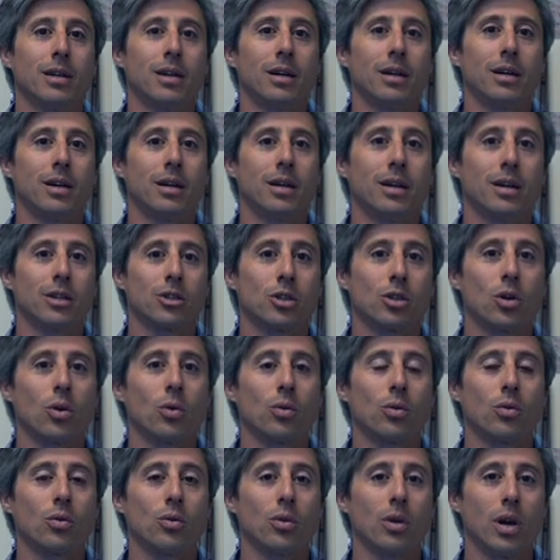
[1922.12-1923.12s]
us
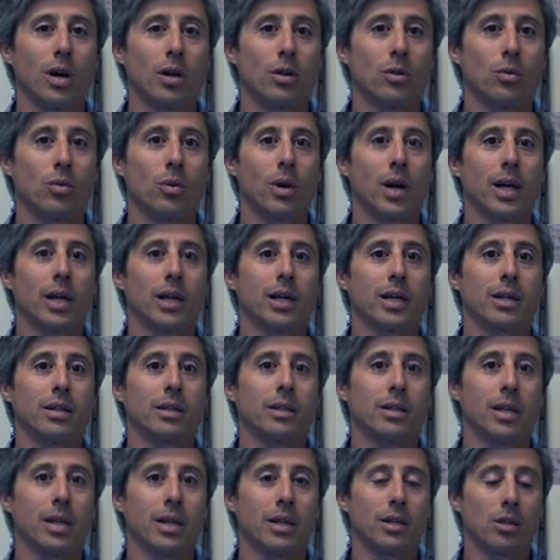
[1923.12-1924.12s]
go through the underwriting
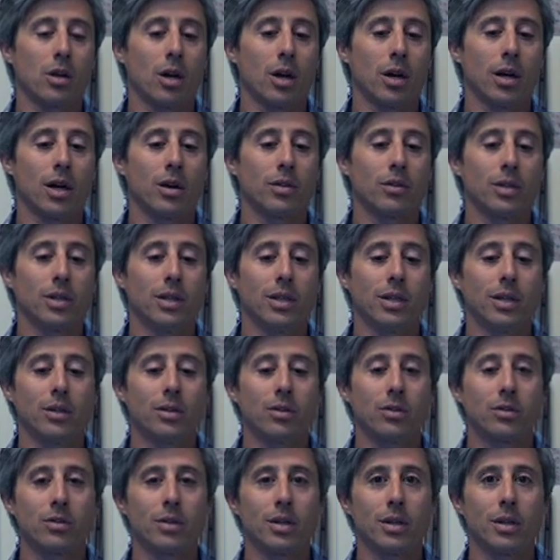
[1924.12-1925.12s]
and talk out the
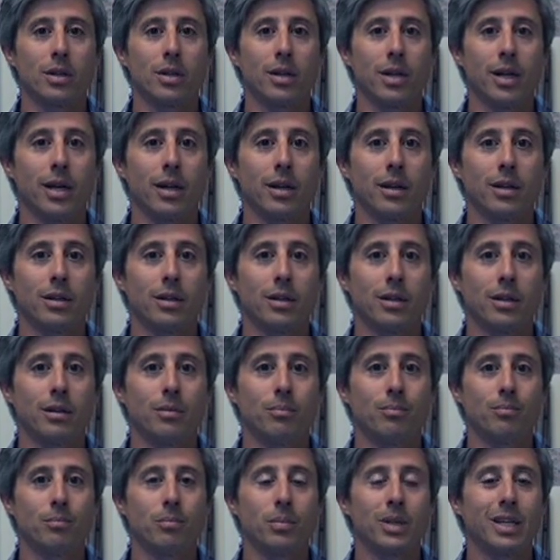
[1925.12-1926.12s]
deals
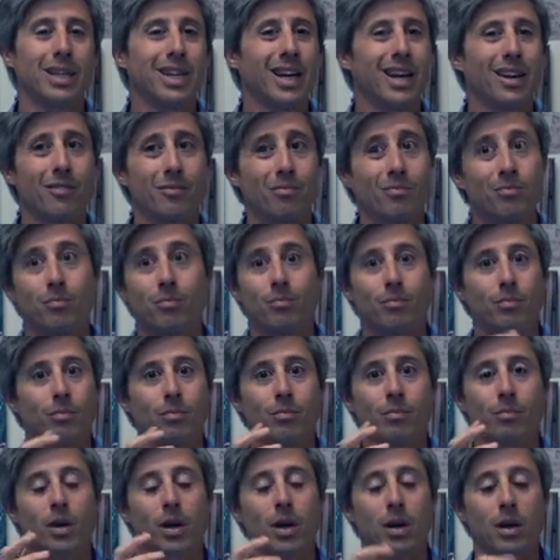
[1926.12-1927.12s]
and be kind of
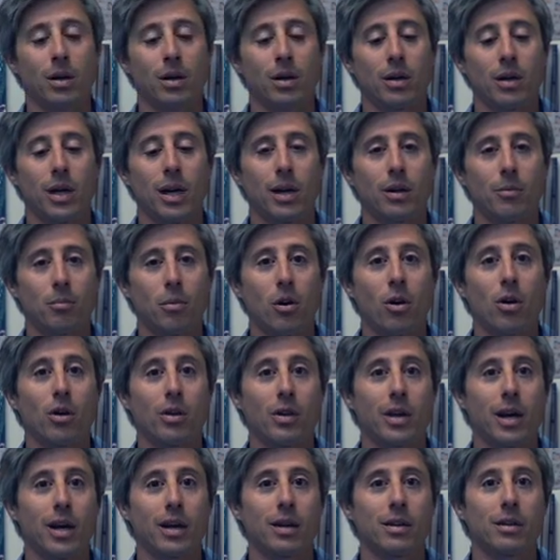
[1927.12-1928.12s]
part
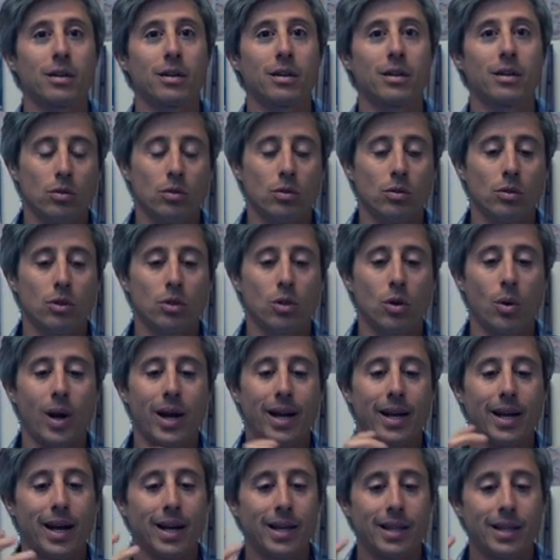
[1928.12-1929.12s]
of that. So
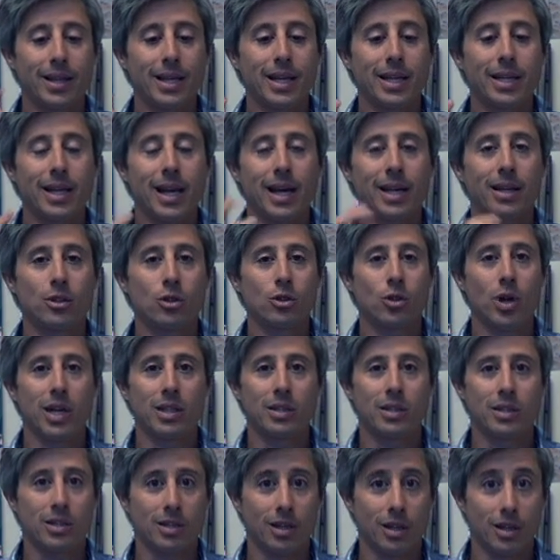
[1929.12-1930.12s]
I think that
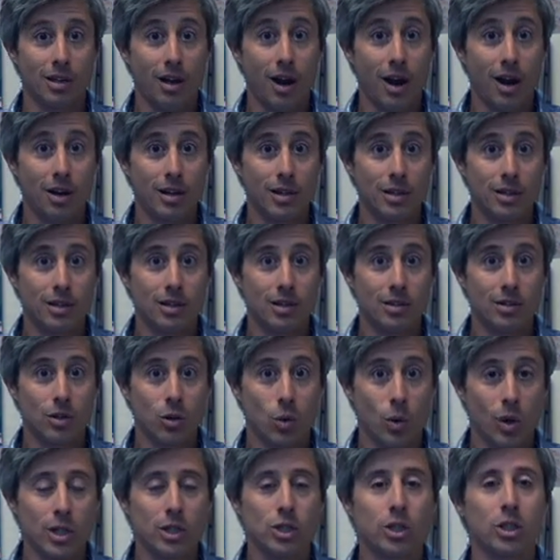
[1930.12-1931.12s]
addresses a lot of the
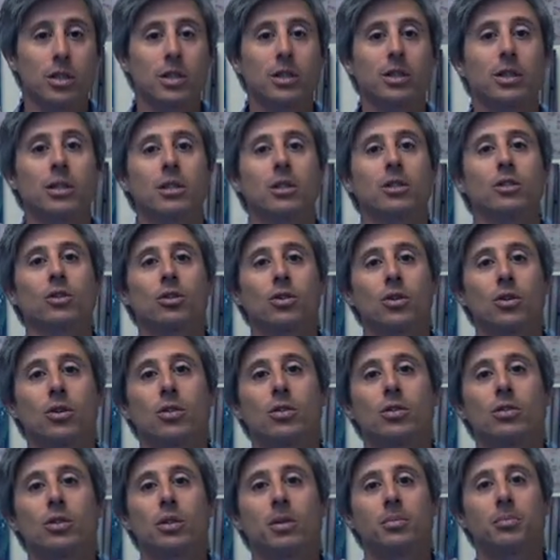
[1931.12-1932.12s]
questions and
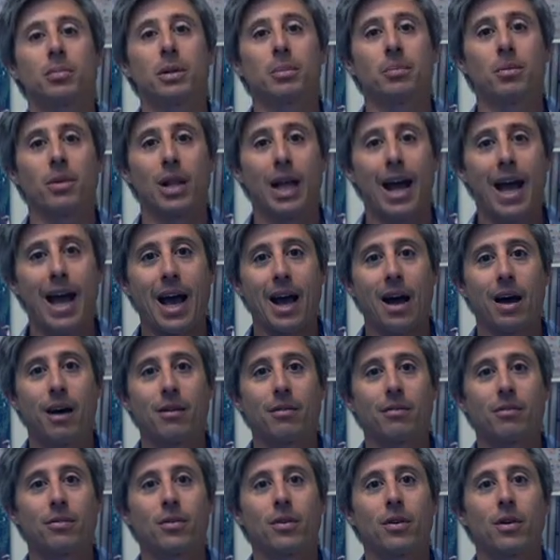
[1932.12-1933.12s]
concerns that people
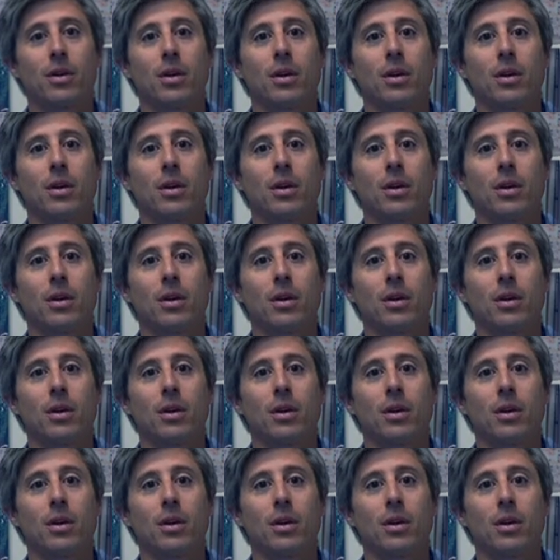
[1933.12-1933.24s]
have.